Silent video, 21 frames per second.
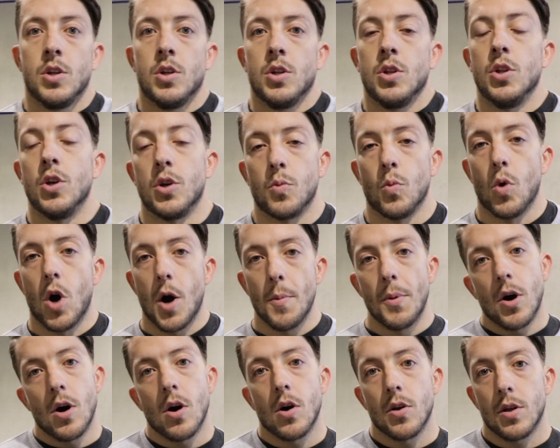Look, wall
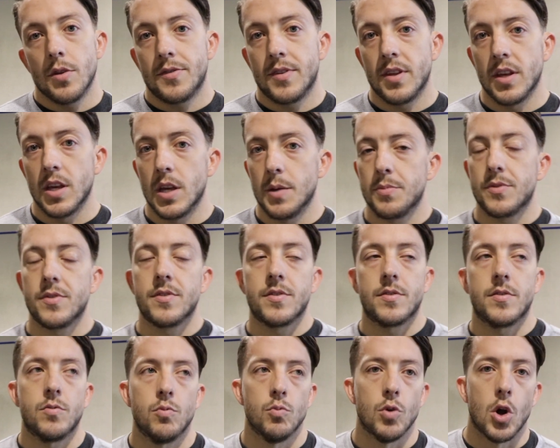ball
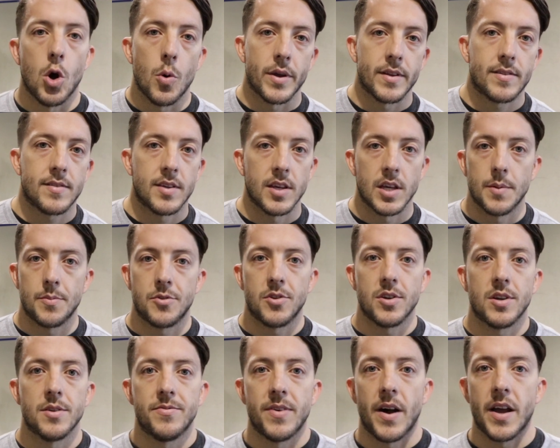tips, rowing tips,
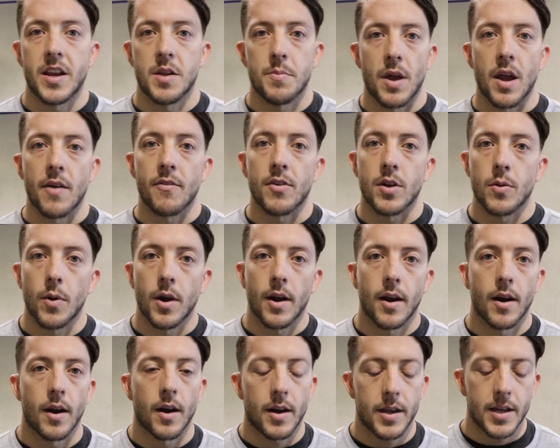you can find them
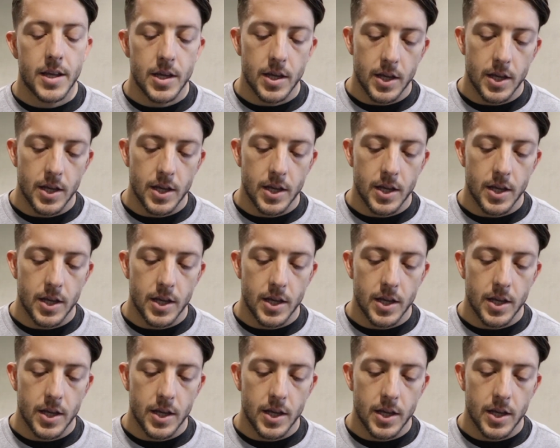everywhere.